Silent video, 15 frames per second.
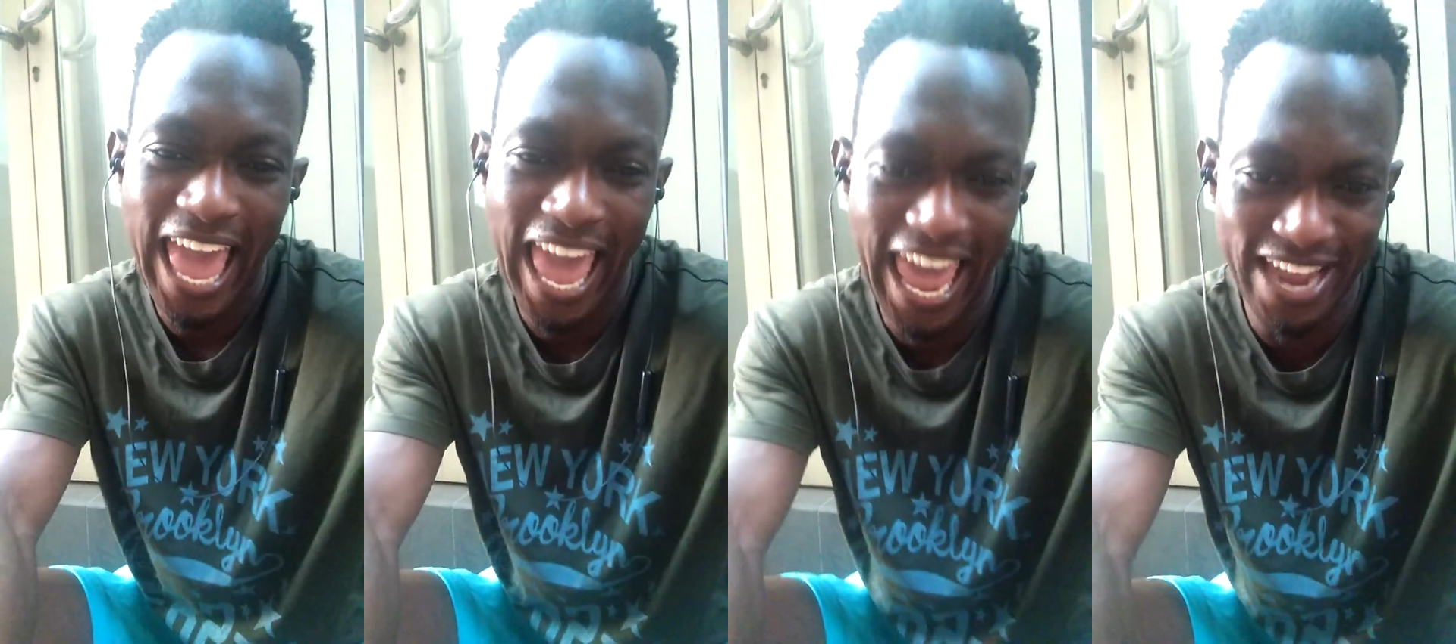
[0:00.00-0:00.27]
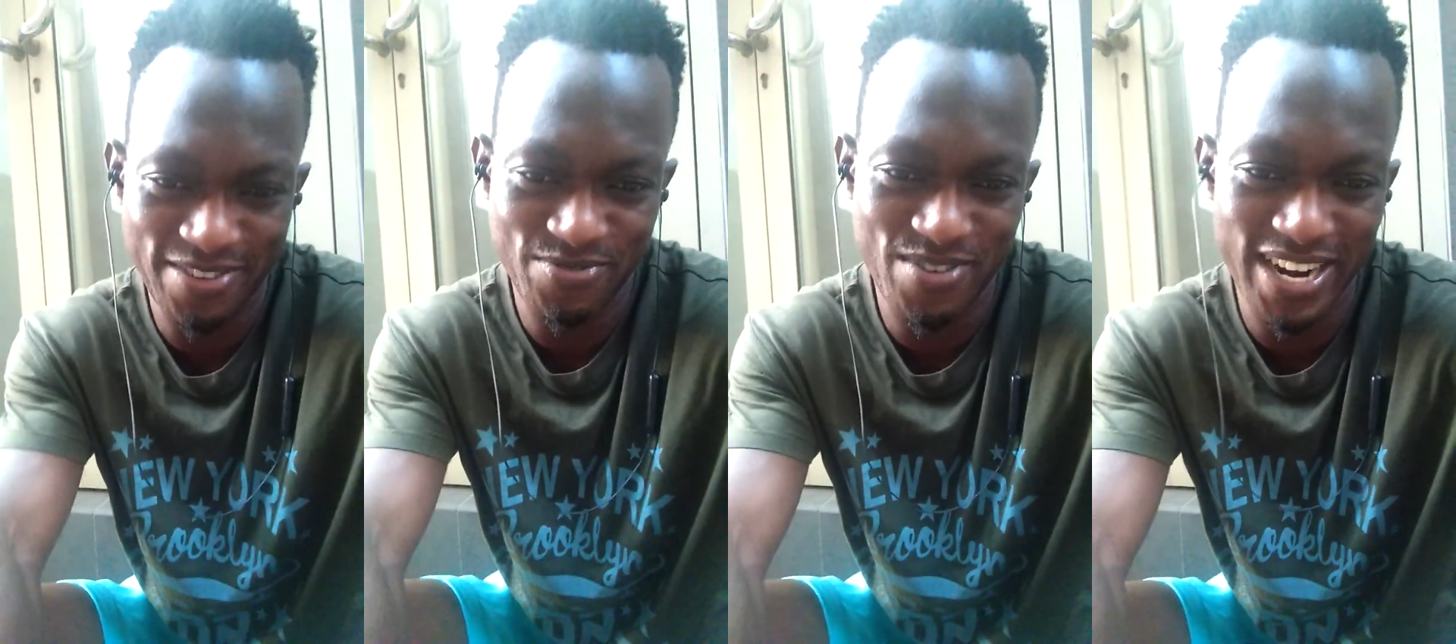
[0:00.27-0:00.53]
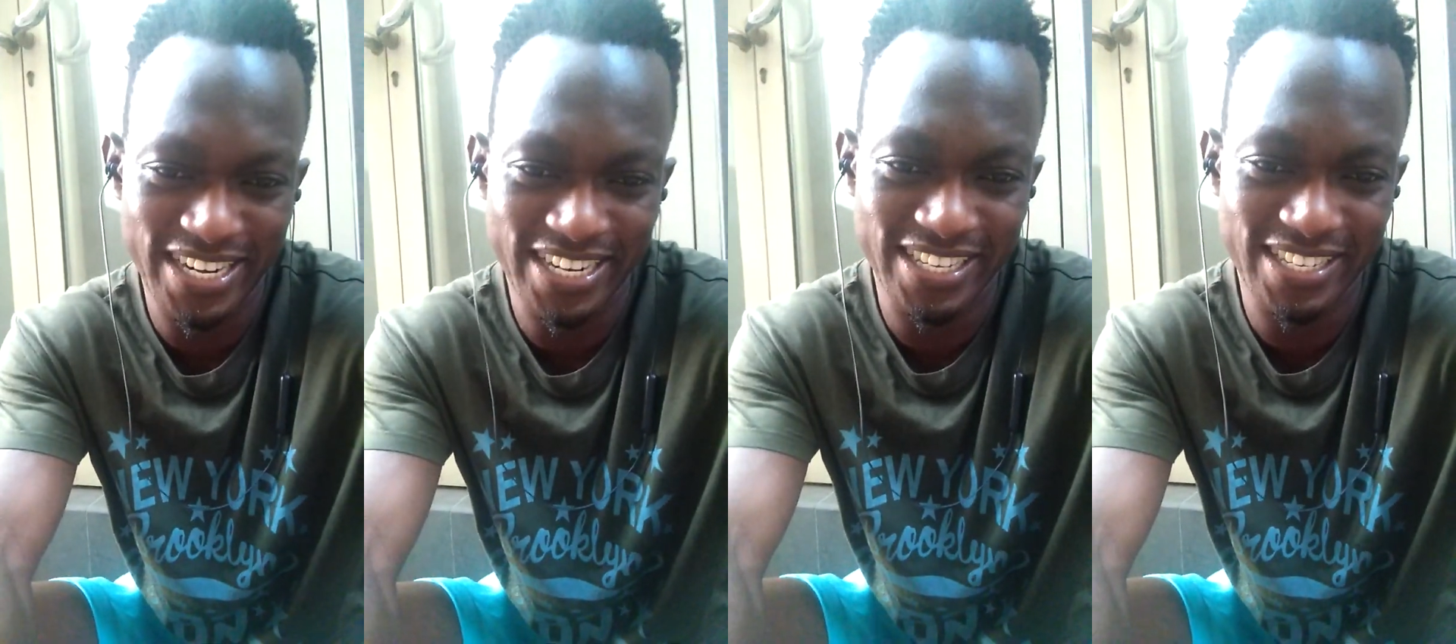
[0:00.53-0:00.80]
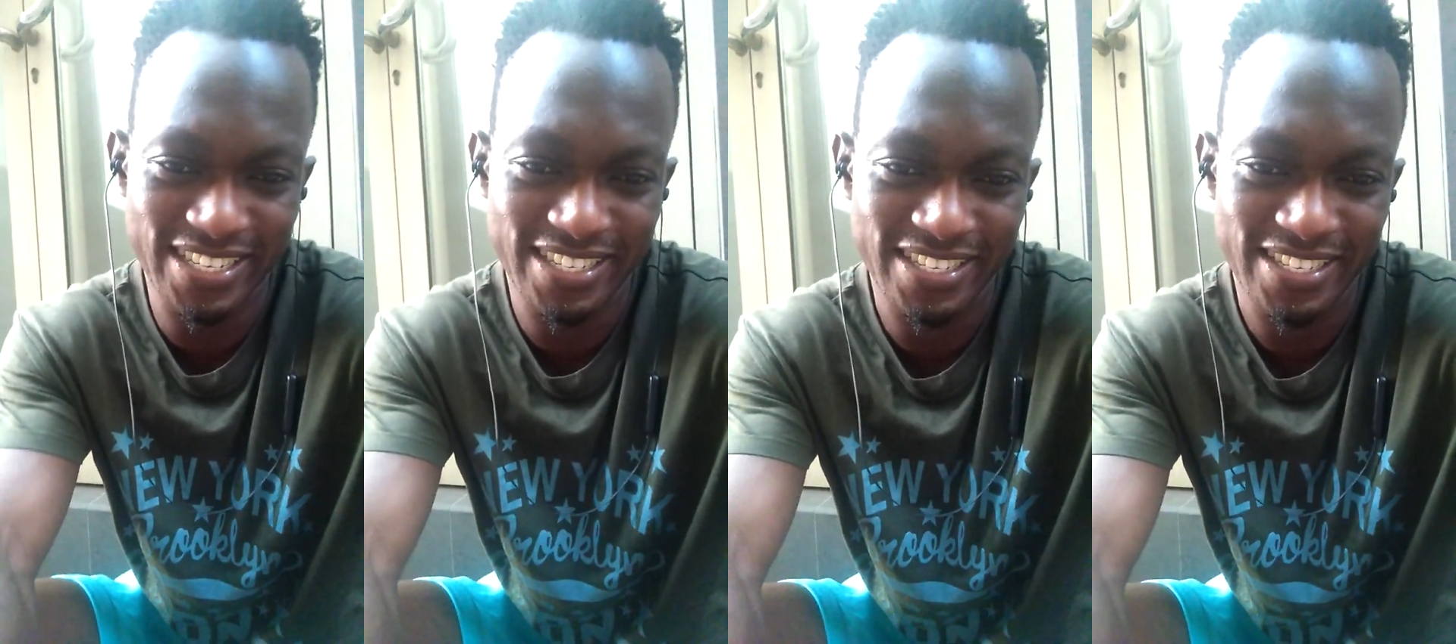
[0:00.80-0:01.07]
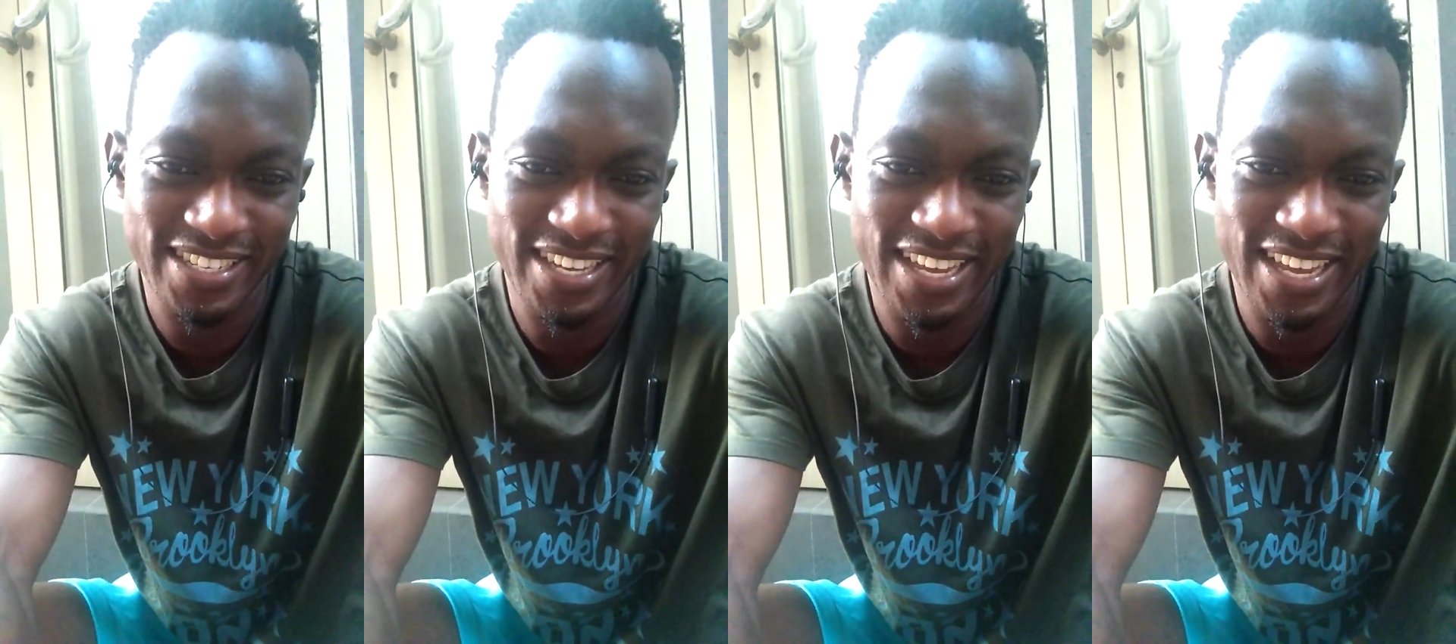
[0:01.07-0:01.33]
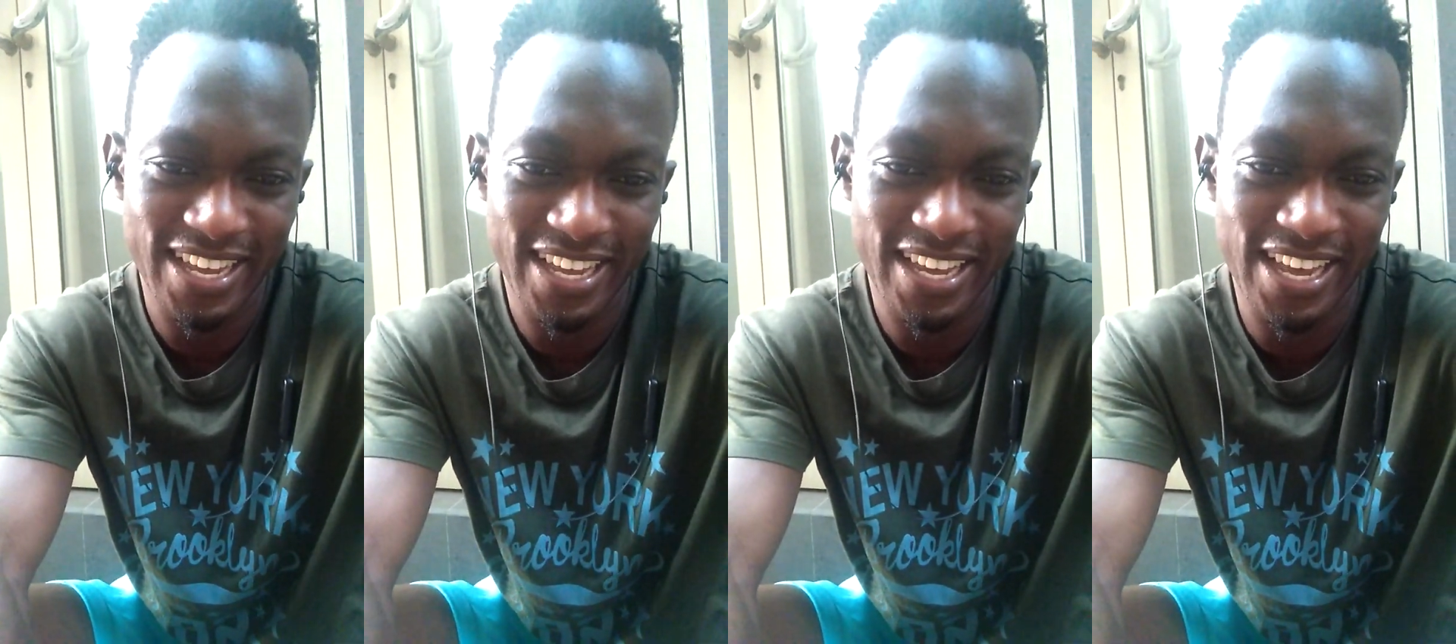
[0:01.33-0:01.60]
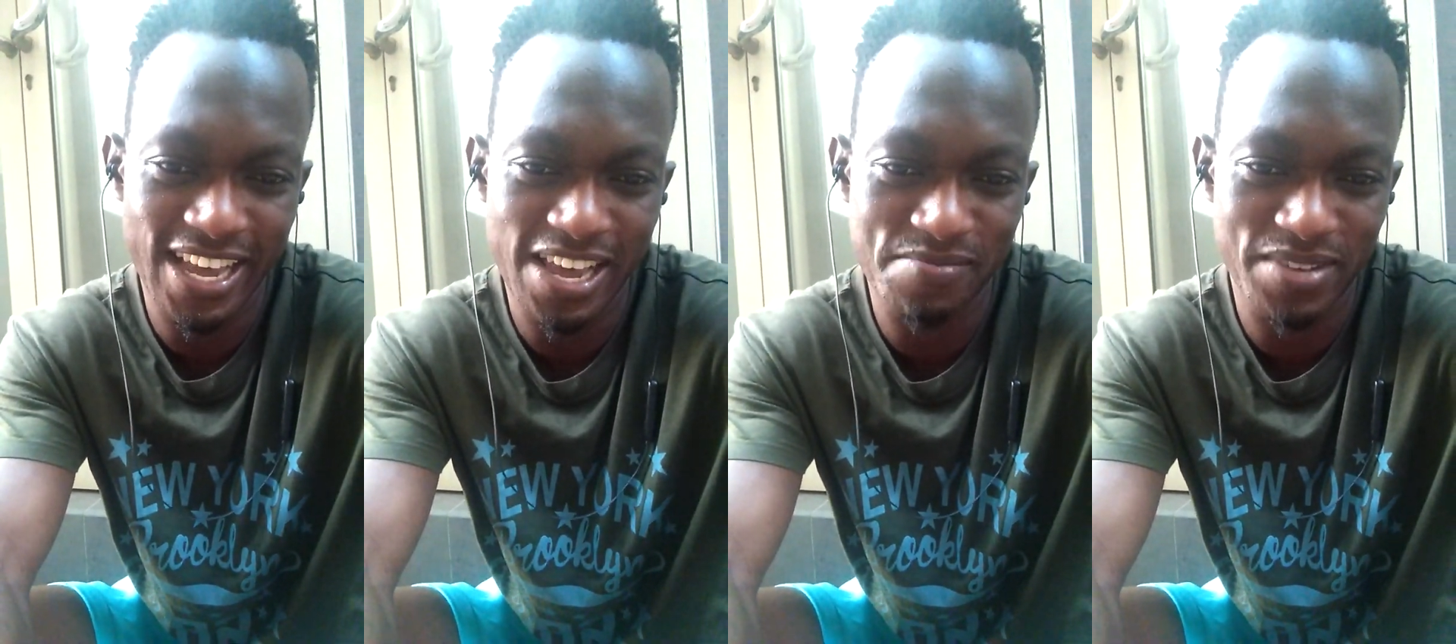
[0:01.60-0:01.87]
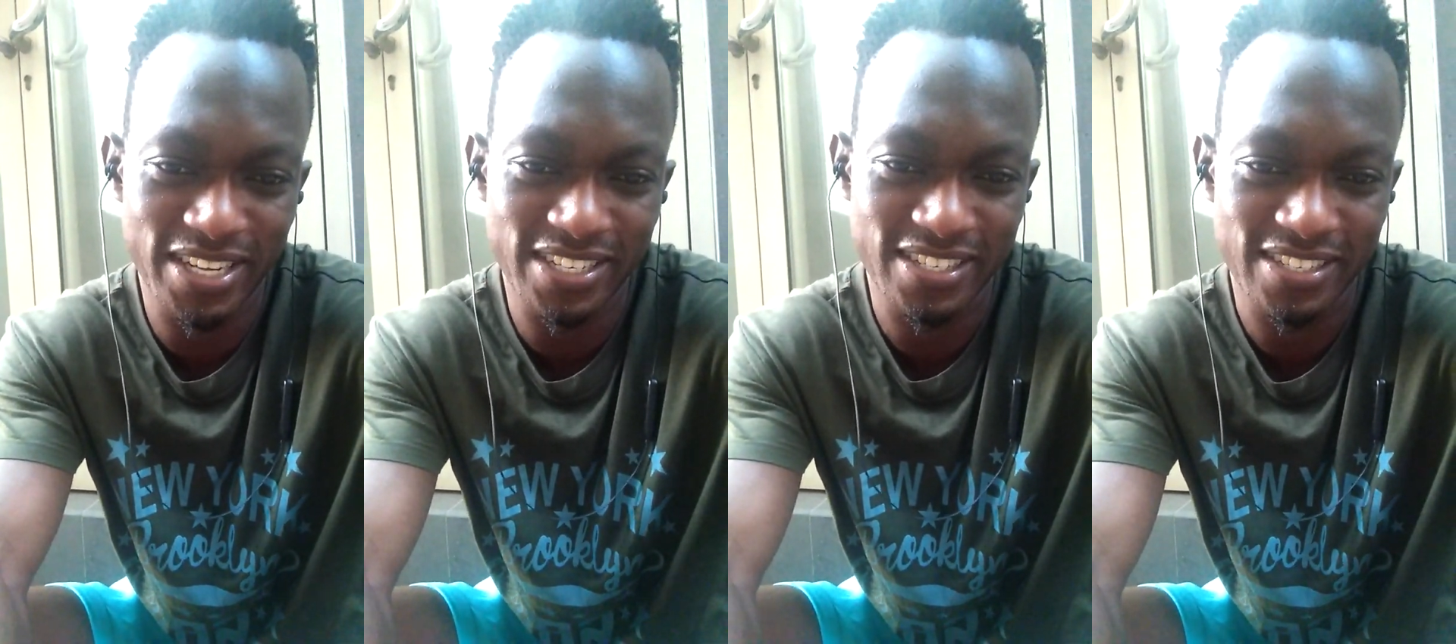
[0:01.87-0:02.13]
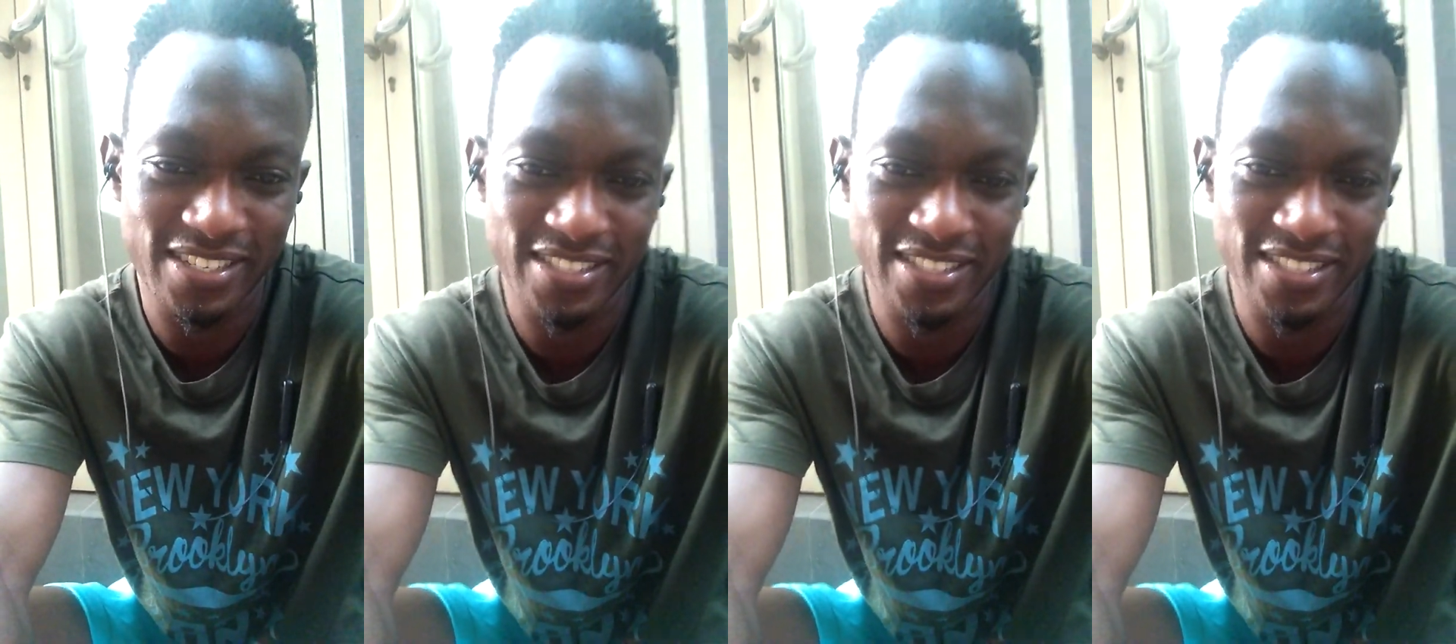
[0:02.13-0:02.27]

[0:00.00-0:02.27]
and wonders. Amen.